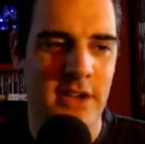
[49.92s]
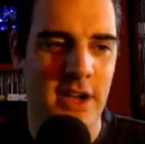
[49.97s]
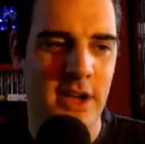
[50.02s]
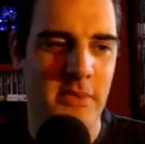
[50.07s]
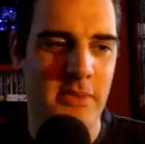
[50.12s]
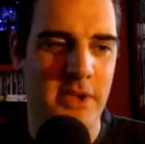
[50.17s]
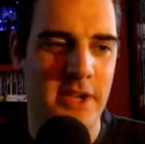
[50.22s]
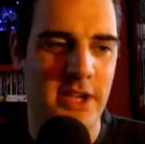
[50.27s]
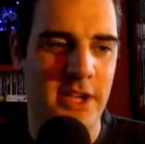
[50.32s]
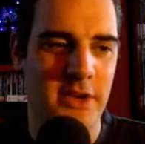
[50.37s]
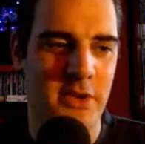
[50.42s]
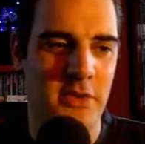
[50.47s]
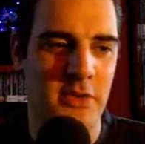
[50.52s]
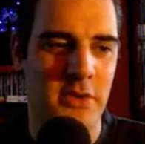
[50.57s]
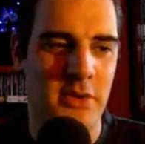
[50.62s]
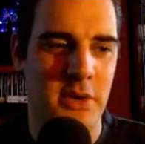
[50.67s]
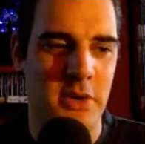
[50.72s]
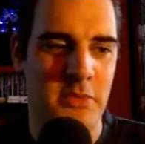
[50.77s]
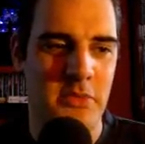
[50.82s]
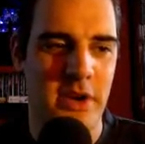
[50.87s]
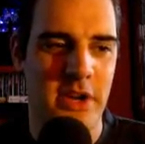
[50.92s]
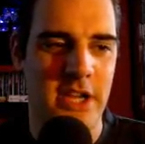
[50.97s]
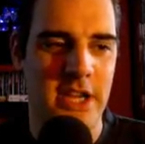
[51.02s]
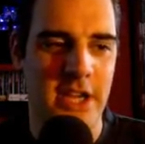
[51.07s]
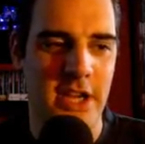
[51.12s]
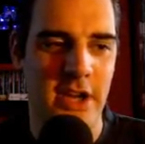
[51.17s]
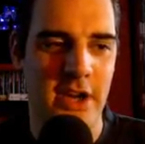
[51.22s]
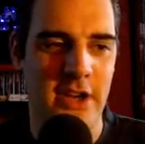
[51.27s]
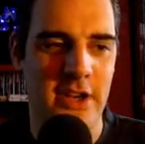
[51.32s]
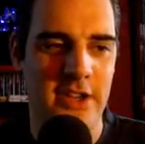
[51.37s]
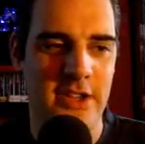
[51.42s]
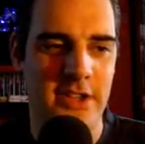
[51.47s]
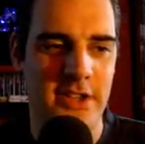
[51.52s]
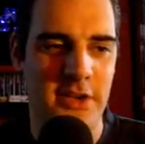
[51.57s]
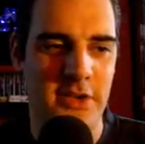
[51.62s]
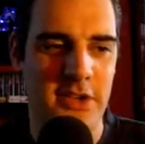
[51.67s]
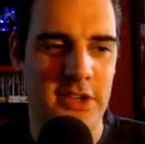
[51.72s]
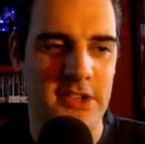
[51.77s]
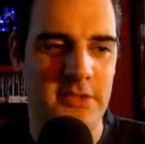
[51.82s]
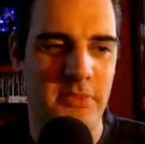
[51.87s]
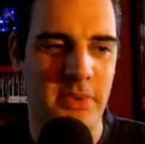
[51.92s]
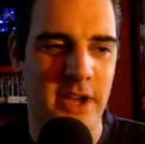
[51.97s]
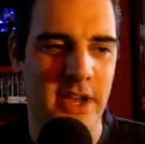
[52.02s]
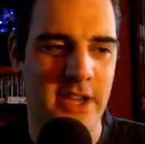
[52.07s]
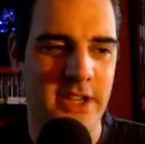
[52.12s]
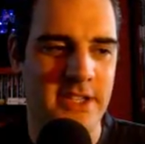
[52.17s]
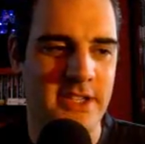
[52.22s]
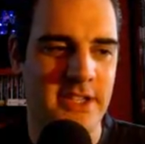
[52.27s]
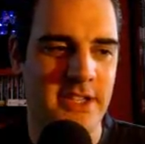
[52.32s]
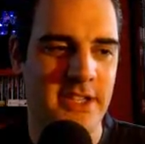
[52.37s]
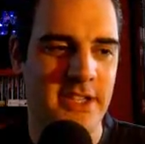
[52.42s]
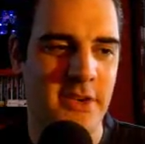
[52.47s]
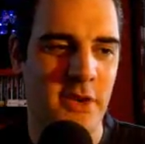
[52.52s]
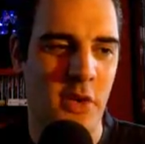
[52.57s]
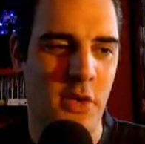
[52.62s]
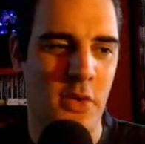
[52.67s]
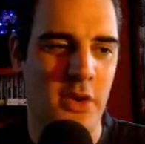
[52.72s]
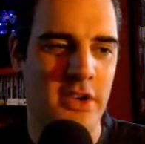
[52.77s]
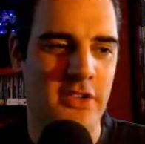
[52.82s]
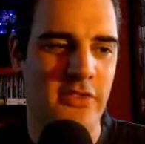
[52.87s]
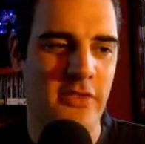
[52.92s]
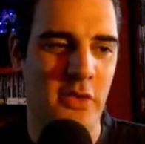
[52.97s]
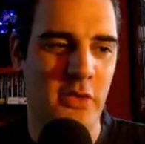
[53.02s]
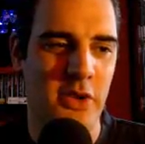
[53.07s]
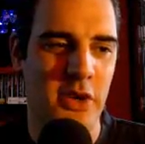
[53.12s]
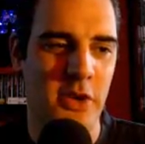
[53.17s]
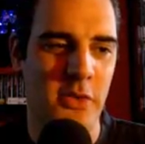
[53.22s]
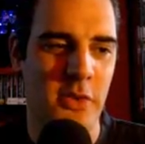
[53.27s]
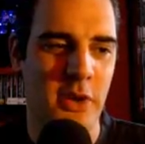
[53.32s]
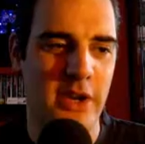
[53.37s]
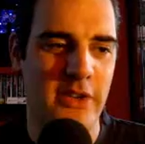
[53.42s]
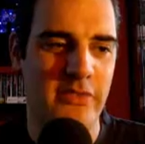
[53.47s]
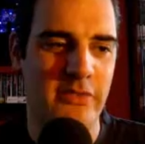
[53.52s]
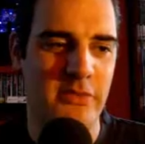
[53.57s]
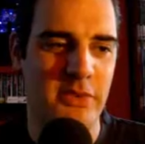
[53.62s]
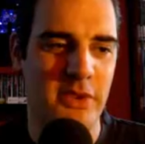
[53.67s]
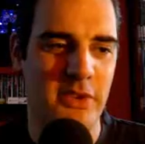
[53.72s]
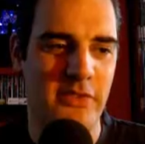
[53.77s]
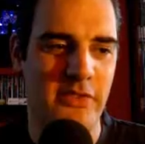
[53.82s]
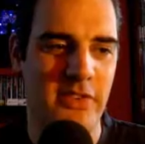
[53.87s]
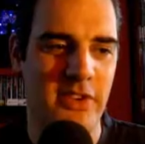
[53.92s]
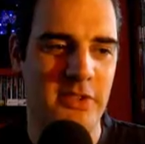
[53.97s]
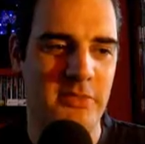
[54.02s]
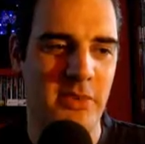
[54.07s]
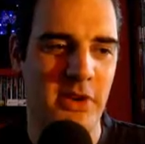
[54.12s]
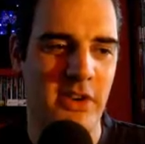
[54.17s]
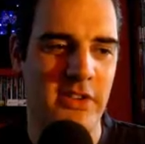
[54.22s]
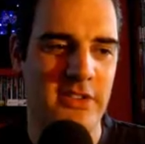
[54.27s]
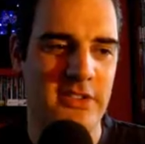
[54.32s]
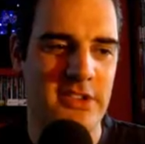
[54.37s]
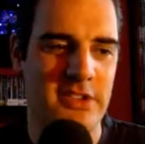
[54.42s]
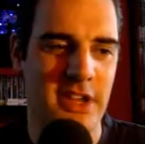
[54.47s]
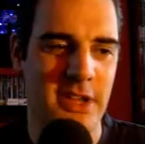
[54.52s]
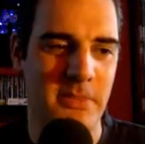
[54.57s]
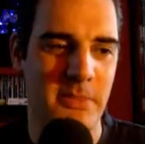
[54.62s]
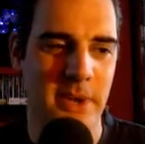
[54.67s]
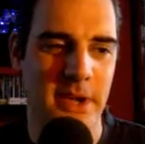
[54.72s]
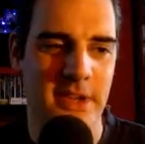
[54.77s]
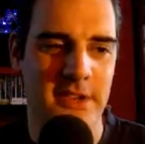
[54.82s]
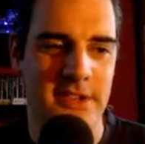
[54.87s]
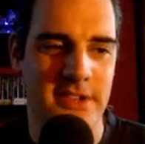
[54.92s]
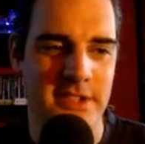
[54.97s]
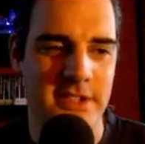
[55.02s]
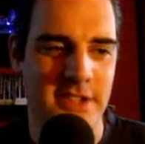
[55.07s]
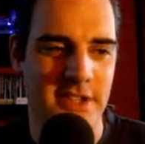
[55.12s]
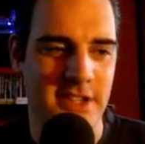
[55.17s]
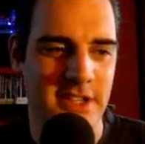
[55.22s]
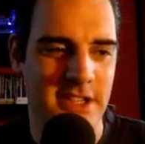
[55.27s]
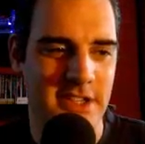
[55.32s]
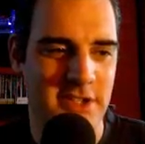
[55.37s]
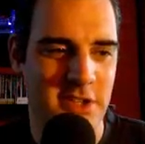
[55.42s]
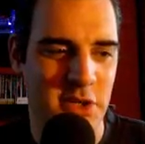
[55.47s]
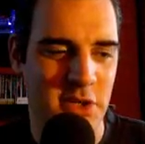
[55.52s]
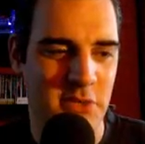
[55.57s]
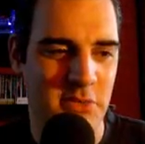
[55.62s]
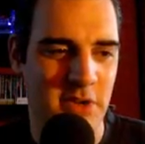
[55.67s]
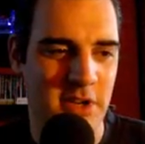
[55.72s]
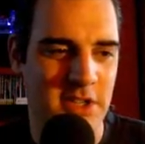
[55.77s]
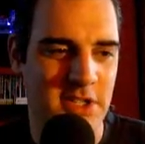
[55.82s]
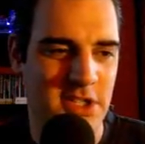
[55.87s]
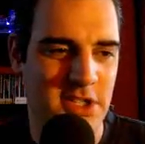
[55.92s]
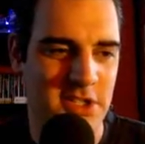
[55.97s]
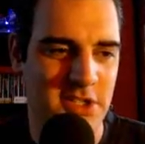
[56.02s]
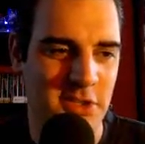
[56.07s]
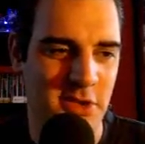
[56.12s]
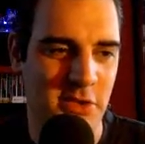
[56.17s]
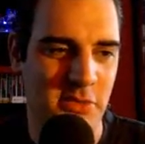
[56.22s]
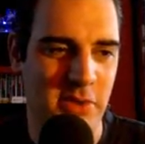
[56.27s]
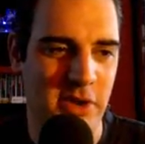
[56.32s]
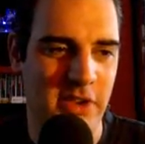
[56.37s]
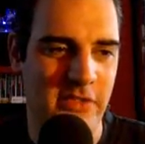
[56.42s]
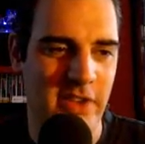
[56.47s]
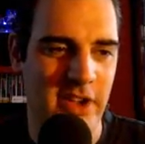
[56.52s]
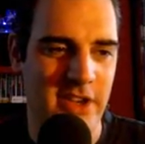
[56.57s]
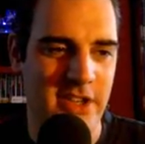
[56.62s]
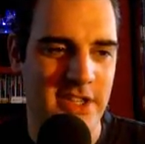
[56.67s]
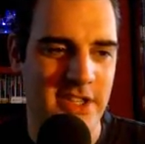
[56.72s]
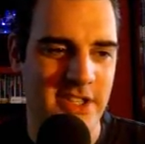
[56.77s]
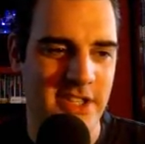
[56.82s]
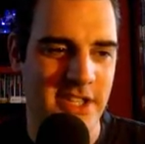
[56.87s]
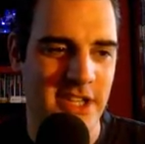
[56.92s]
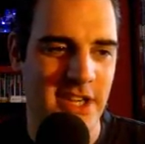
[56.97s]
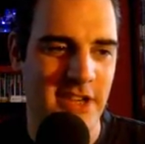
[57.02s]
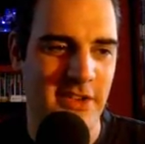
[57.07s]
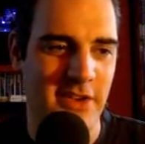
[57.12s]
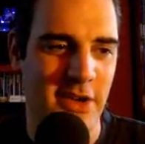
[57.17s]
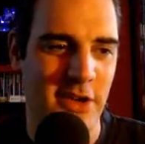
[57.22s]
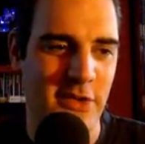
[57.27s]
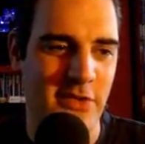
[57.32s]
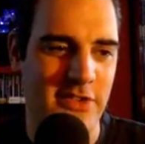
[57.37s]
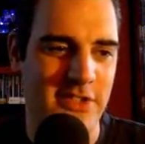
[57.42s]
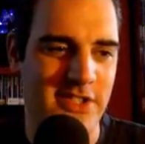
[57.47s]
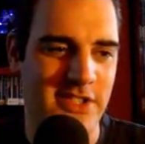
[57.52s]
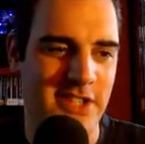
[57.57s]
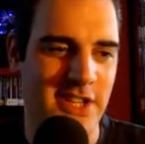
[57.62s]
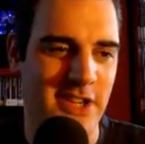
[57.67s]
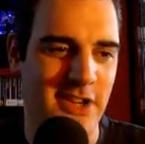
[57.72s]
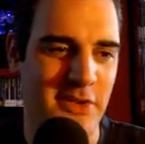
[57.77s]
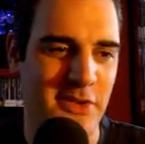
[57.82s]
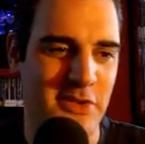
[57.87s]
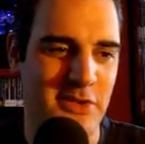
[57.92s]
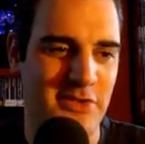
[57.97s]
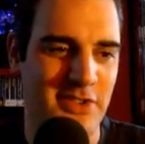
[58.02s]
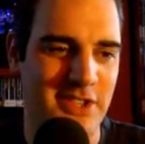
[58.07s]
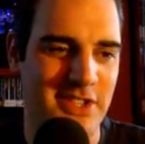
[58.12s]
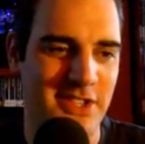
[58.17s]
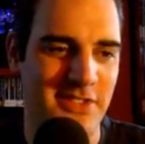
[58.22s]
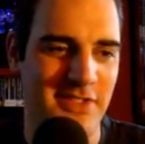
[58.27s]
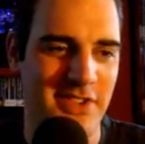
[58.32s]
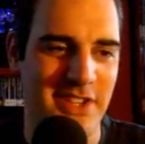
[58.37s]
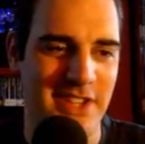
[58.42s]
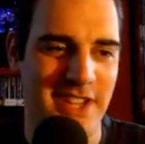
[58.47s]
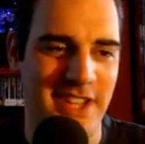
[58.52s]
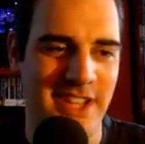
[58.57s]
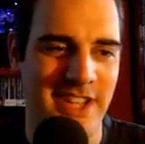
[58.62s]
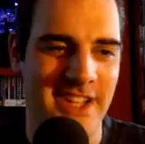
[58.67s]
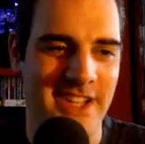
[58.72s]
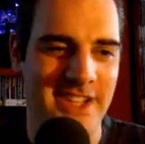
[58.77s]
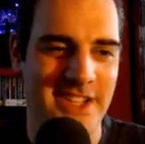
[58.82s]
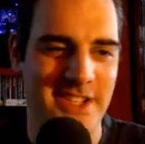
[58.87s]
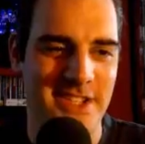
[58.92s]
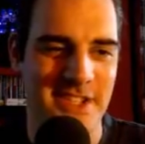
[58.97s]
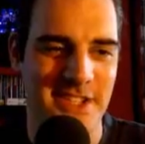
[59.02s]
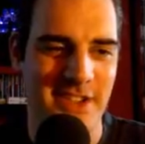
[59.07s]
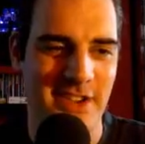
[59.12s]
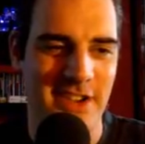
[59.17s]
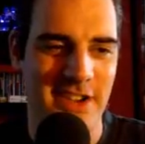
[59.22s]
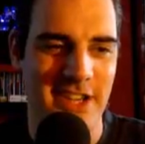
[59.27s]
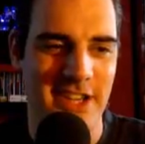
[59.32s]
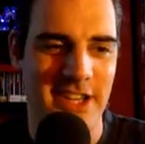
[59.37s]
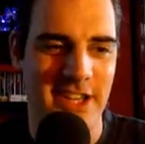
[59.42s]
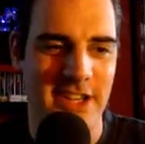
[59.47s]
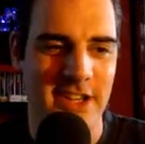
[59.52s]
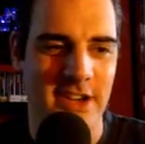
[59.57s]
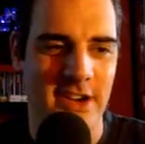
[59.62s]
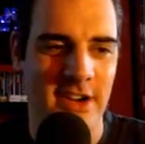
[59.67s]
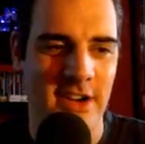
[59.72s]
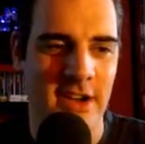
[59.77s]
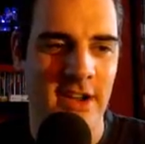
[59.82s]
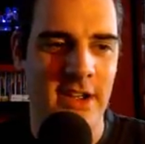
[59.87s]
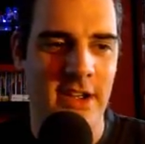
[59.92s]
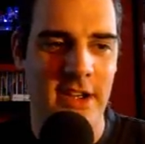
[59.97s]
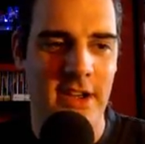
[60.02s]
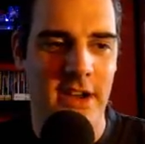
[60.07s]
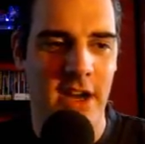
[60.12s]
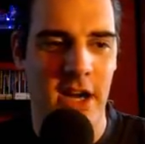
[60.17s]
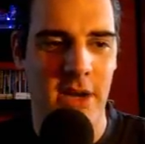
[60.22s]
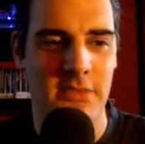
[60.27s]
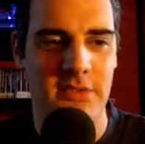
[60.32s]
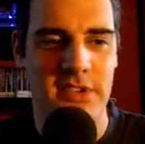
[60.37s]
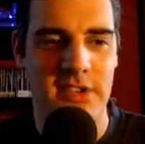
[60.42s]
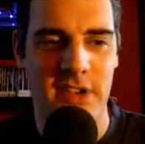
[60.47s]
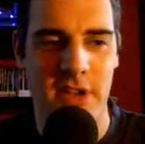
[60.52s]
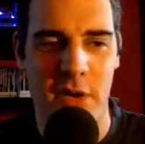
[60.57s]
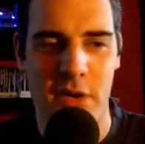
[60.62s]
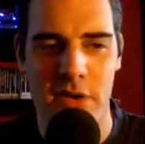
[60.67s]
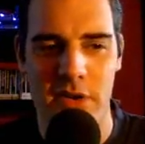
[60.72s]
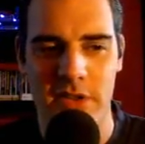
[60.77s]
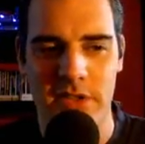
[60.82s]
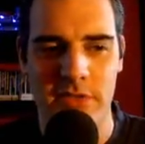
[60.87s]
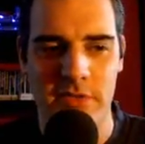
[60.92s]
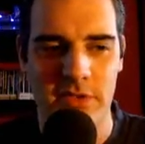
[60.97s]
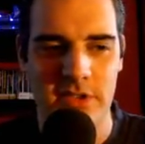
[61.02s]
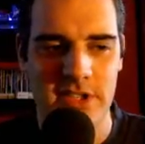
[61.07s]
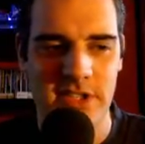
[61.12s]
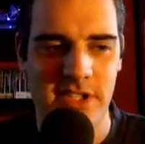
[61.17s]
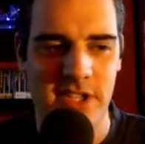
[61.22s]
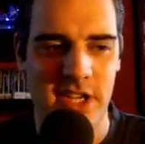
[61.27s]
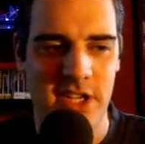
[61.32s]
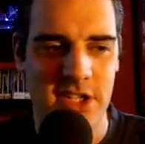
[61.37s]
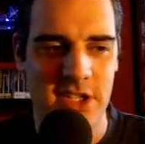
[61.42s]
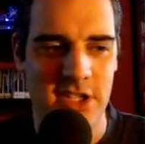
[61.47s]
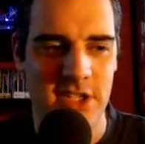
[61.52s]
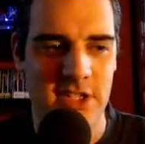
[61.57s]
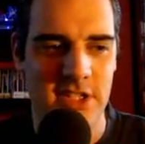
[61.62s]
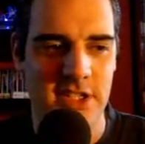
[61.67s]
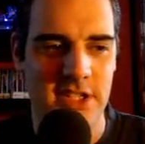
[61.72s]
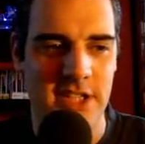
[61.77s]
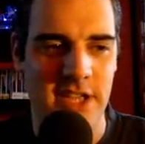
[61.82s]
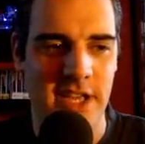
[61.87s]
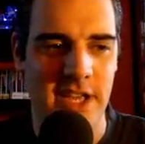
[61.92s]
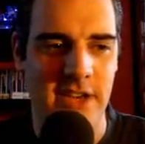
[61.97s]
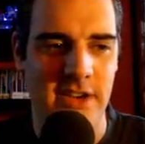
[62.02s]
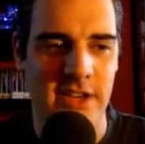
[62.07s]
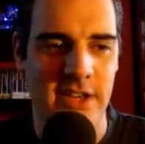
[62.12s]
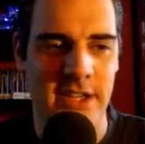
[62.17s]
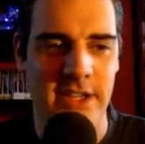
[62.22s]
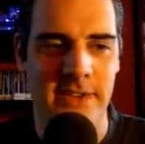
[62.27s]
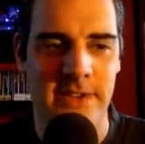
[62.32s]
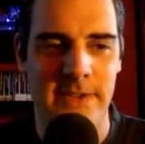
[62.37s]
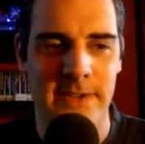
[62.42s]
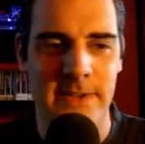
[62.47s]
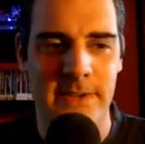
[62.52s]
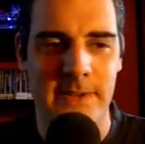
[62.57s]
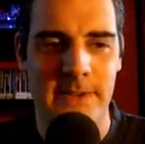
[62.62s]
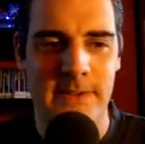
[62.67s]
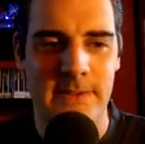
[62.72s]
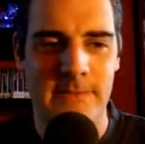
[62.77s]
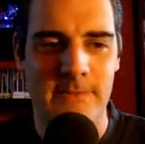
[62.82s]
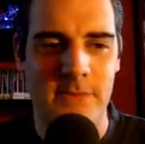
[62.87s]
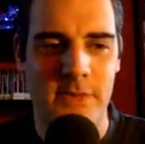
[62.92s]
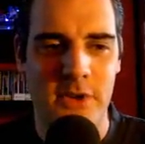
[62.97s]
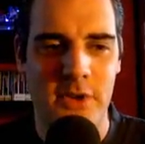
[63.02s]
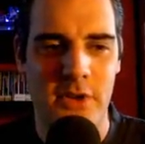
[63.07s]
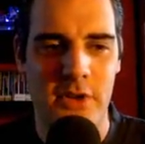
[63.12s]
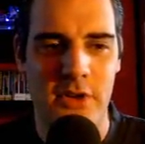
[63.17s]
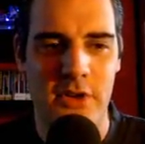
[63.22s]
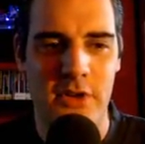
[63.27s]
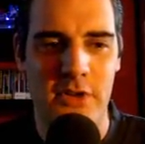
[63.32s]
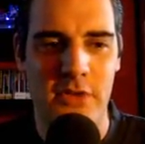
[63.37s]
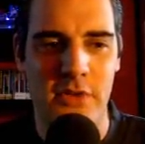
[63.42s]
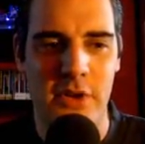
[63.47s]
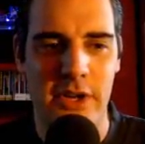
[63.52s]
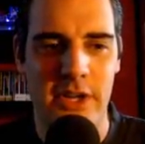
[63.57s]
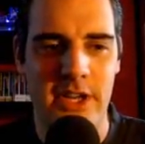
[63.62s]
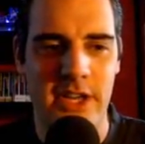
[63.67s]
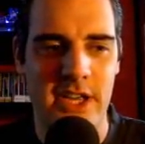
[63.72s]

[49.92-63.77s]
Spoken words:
up the hill. Braking earlier than you expect, always falling away from you the first part of this apex. It turned in too much. You saw a bit of understeer and oversteer and all the rest of it there, sliding the car. I'm slower through this section than the AI. Can't quite